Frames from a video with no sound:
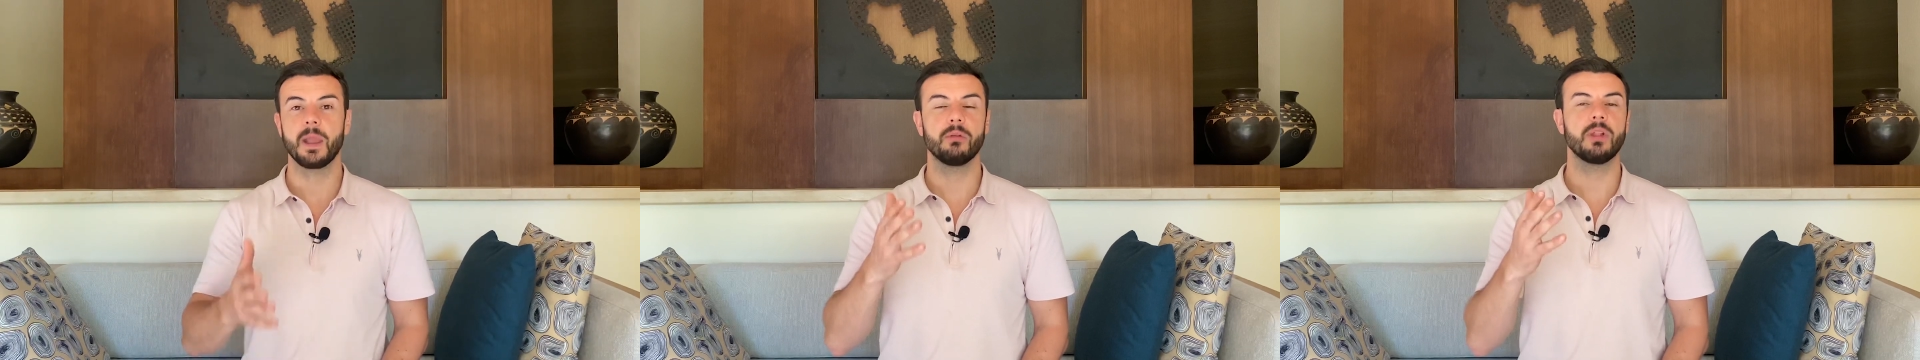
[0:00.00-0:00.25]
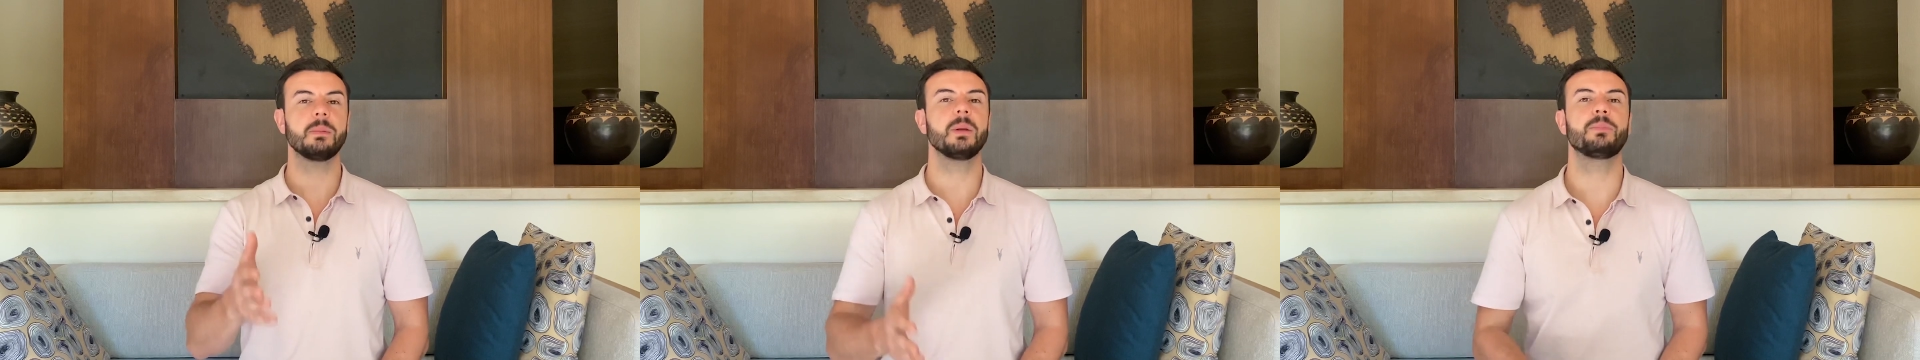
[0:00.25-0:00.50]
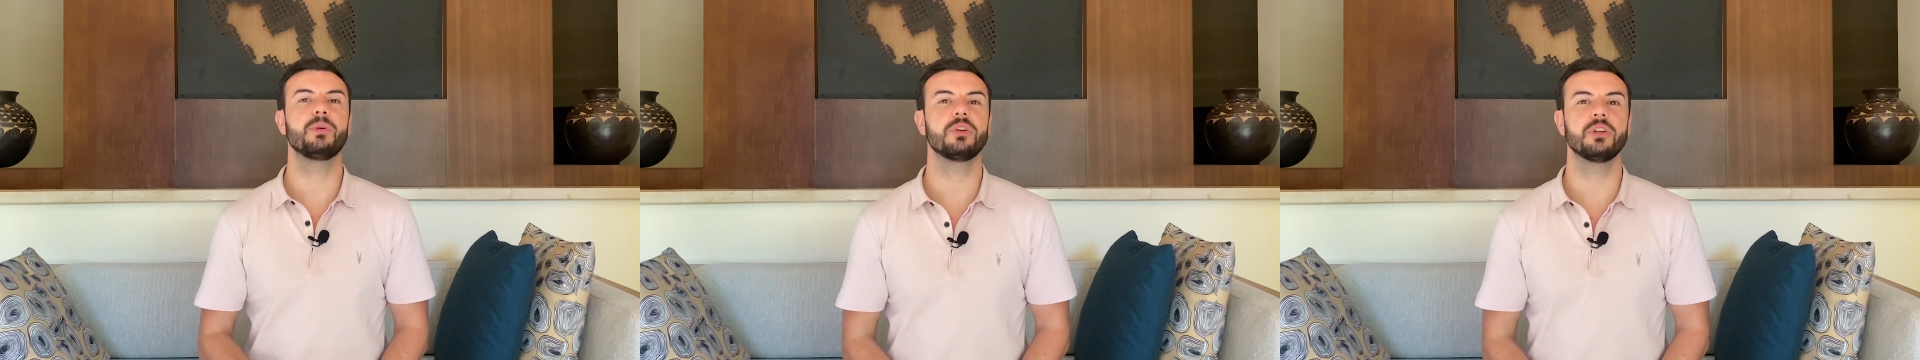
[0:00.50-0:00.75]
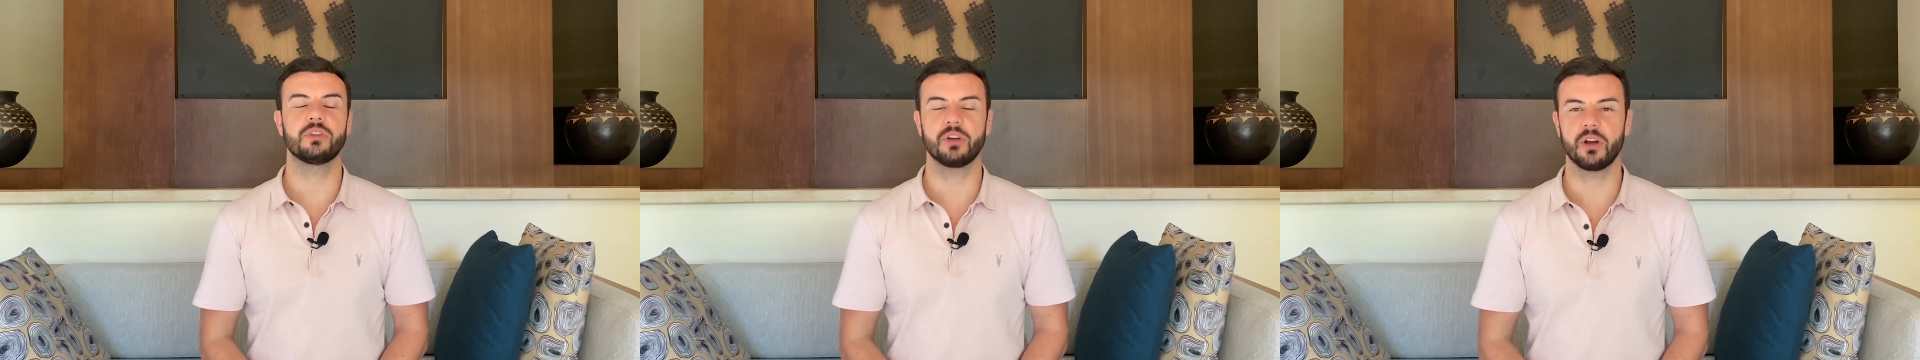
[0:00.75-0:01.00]
let me put you
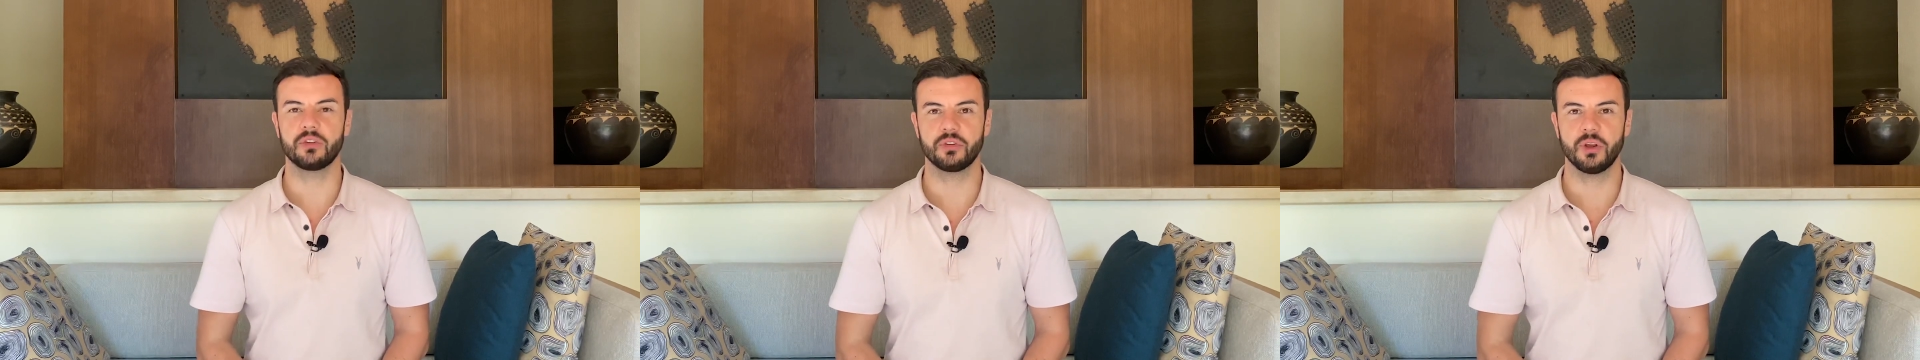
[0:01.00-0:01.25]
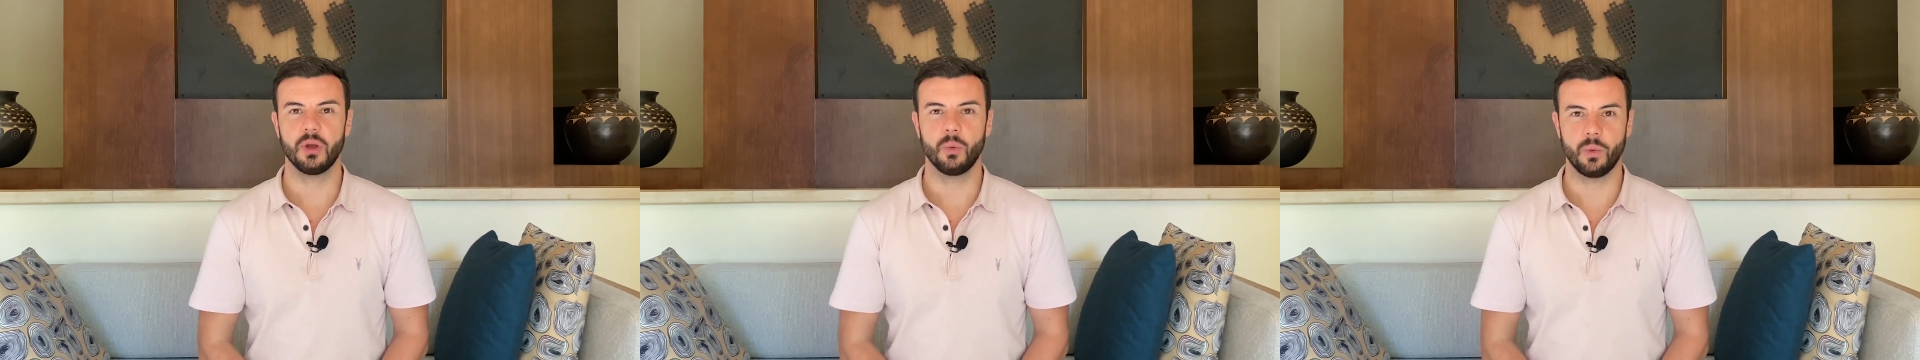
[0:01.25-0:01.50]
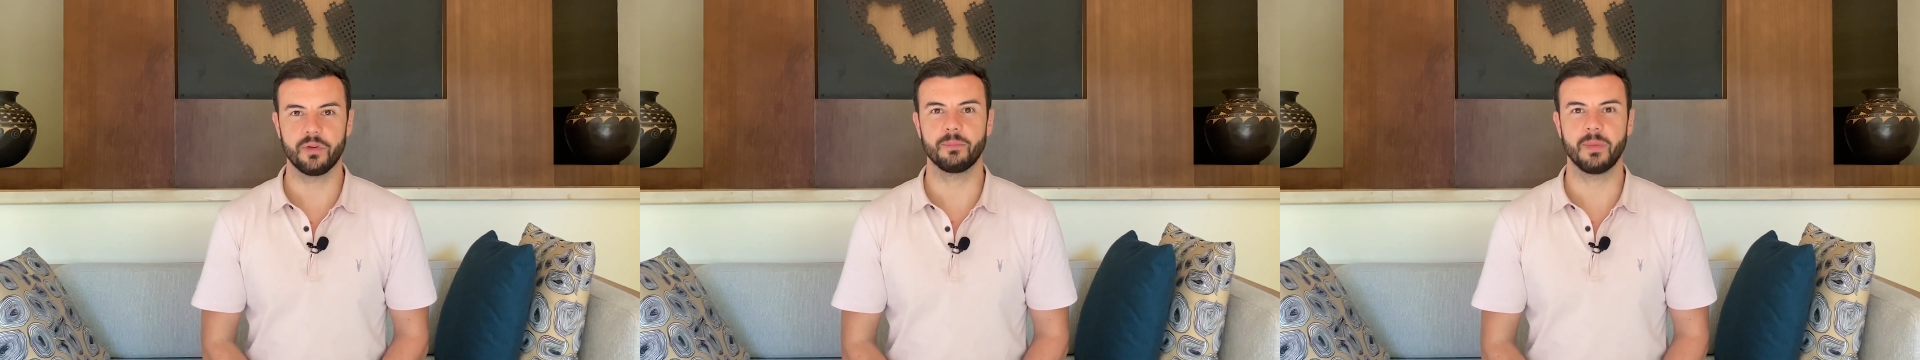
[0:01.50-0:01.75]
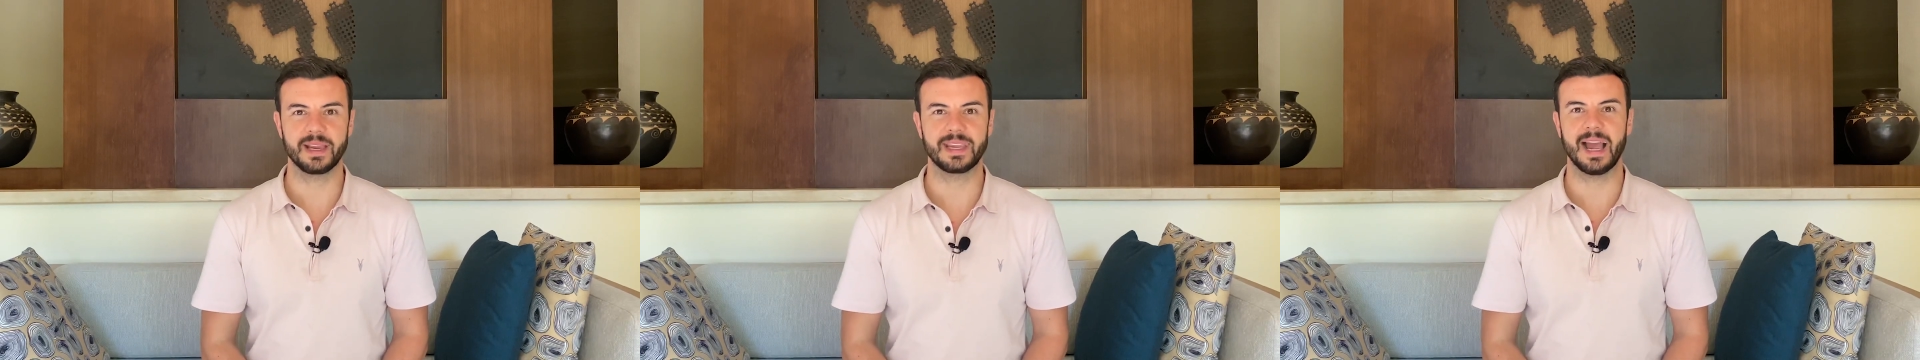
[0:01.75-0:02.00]
in touch with
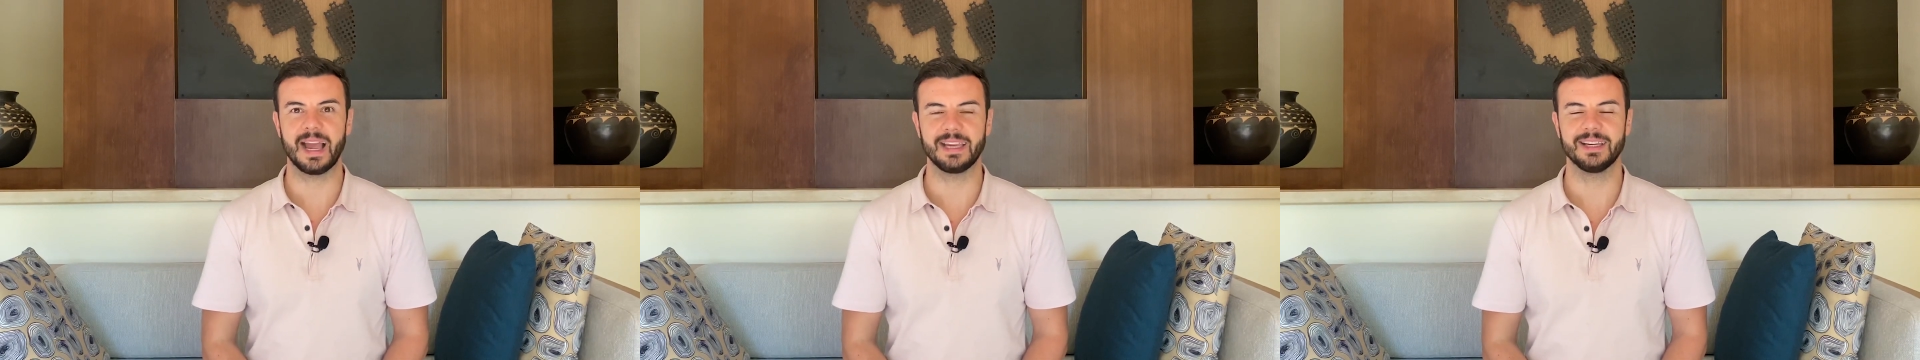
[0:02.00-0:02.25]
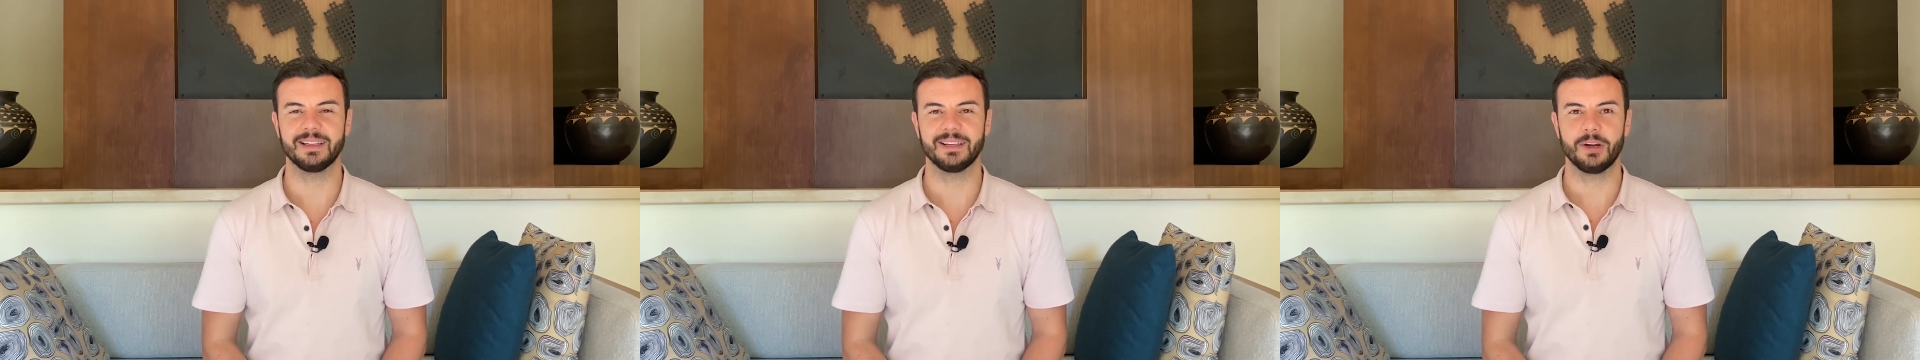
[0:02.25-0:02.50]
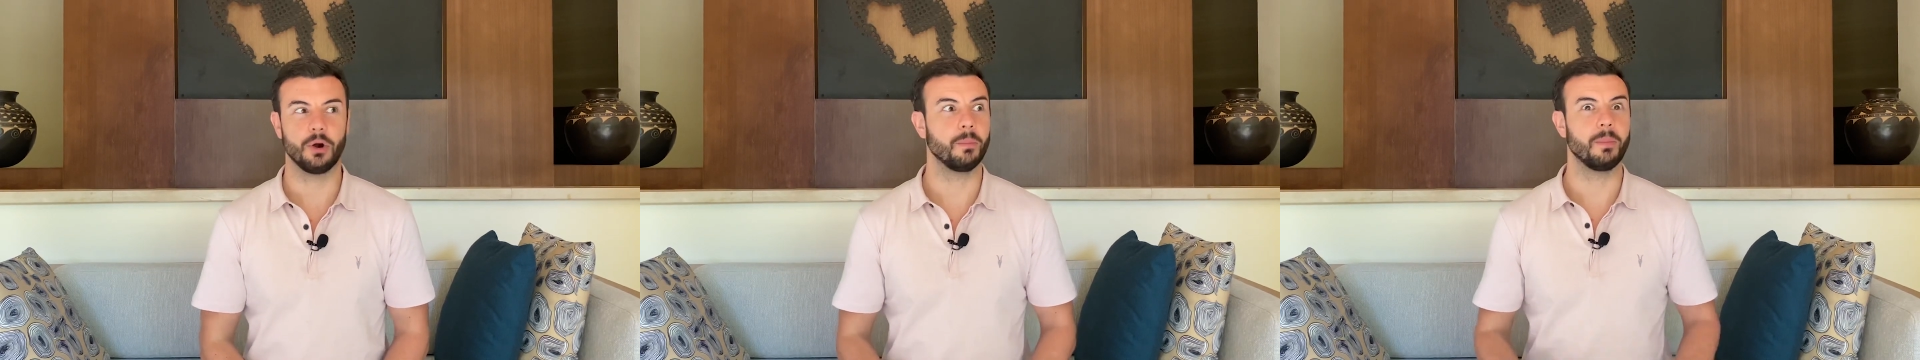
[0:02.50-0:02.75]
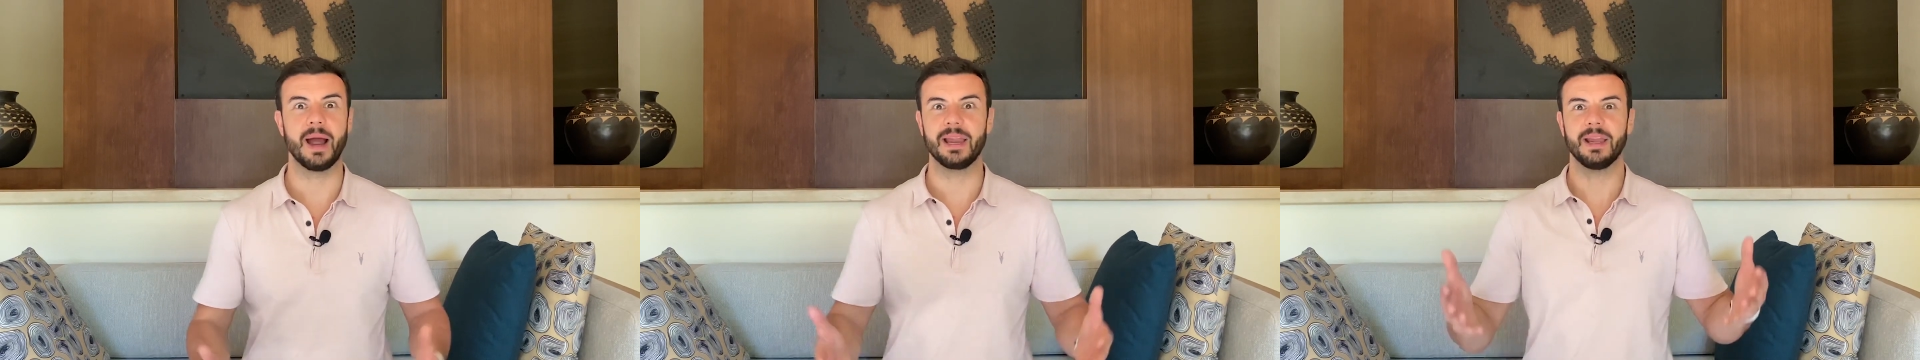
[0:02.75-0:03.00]
my guy or
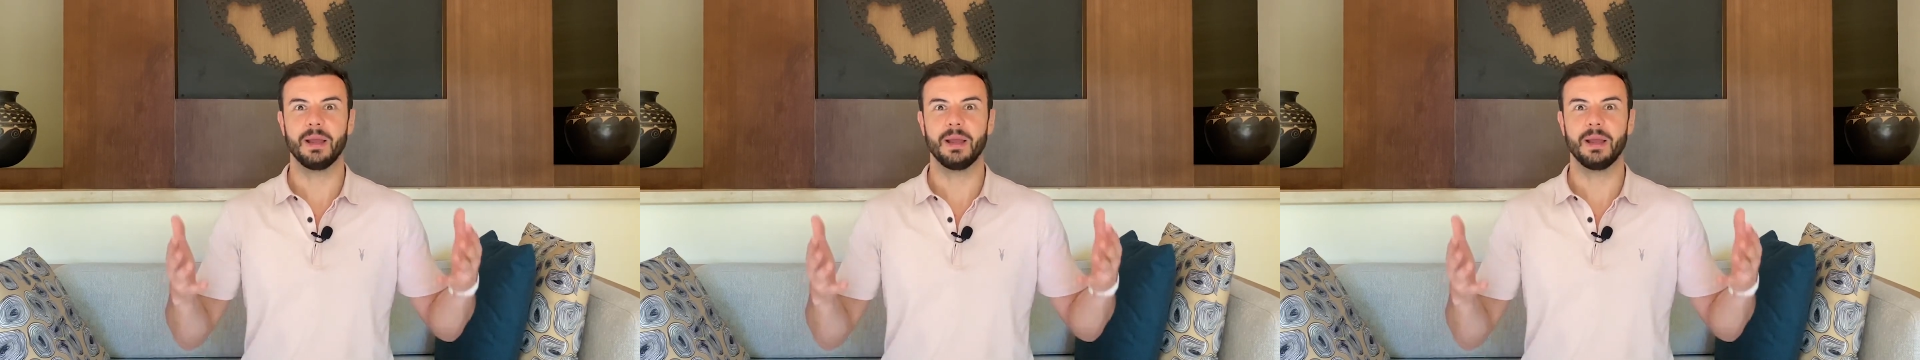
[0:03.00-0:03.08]
my